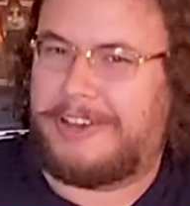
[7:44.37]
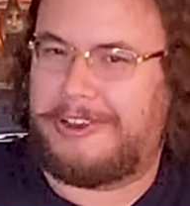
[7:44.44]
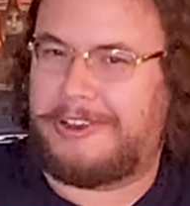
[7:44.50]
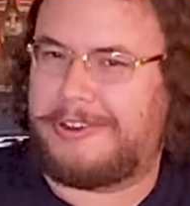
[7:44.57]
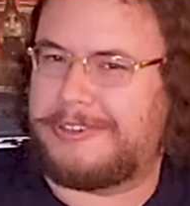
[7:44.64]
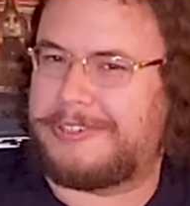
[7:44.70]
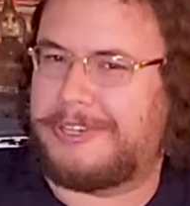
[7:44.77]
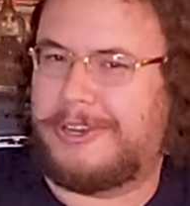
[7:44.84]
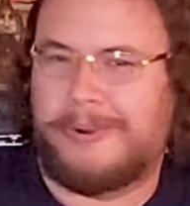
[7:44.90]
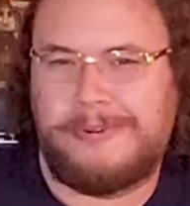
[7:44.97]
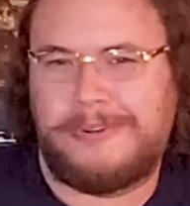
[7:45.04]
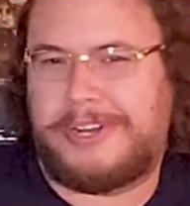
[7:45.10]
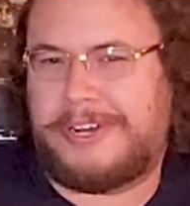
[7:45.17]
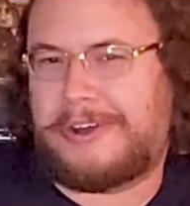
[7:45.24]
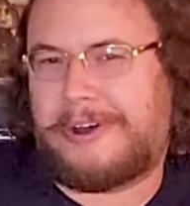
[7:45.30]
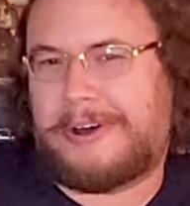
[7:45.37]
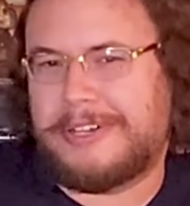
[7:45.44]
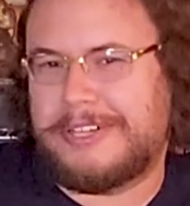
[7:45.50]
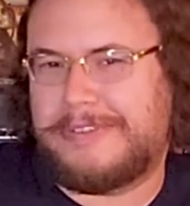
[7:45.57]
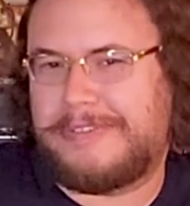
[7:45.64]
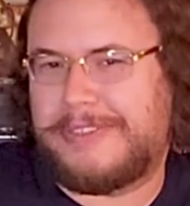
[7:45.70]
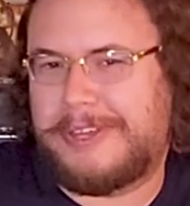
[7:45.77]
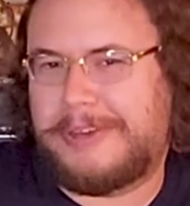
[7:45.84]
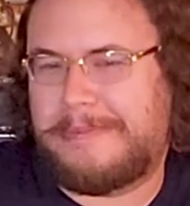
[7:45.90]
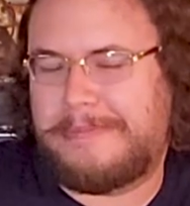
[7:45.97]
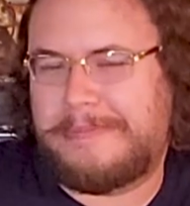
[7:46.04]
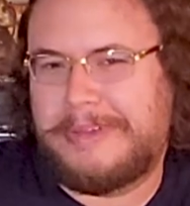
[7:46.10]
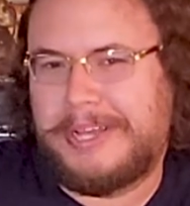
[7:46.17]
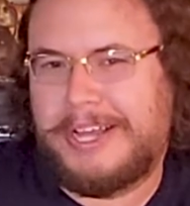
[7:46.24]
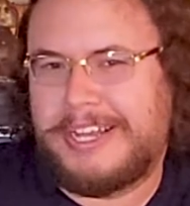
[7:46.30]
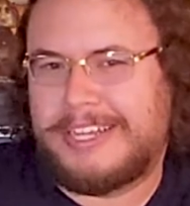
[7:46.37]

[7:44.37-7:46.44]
undertone to all of them.